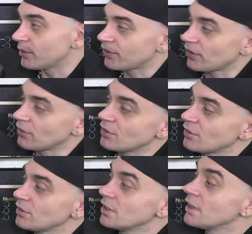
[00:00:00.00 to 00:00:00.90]
would do it so
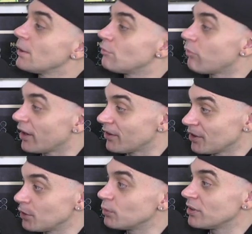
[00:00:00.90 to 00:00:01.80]
that they'd
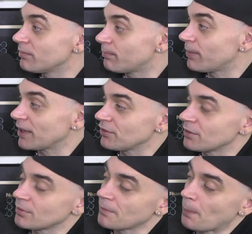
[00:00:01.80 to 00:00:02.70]
run. You wouldn't batter.
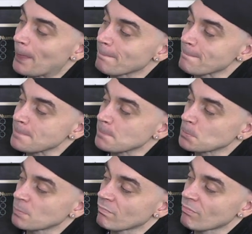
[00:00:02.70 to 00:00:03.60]
yeah, I wouldn't batter it